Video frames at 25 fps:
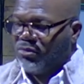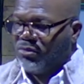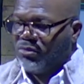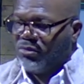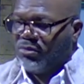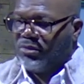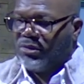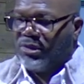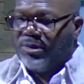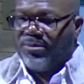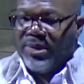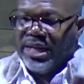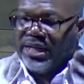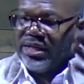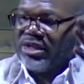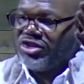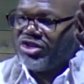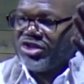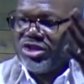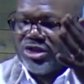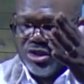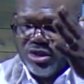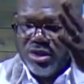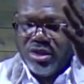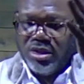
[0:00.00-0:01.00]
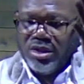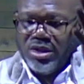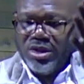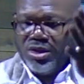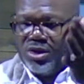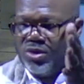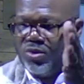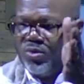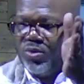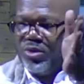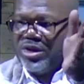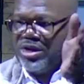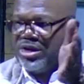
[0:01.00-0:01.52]
making sure
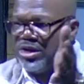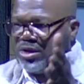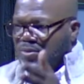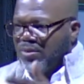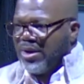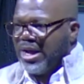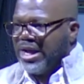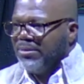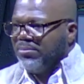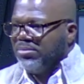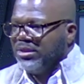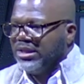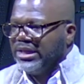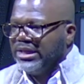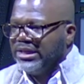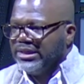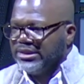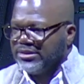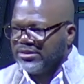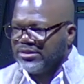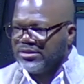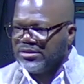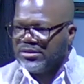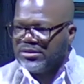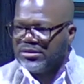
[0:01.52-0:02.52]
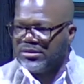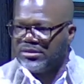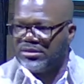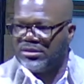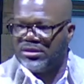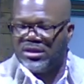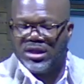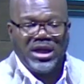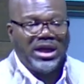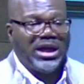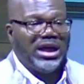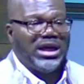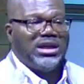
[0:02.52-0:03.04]
we're in the right place
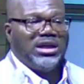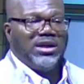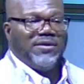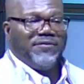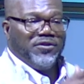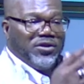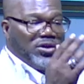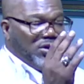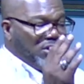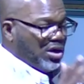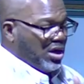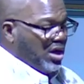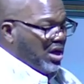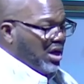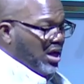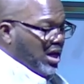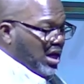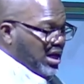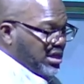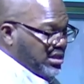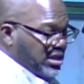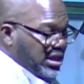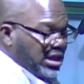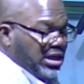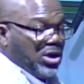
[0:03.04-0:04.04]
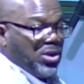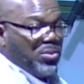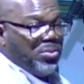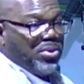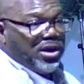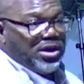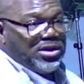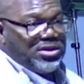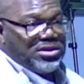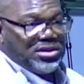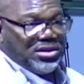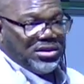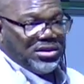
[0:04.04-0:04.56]
and if you're a single person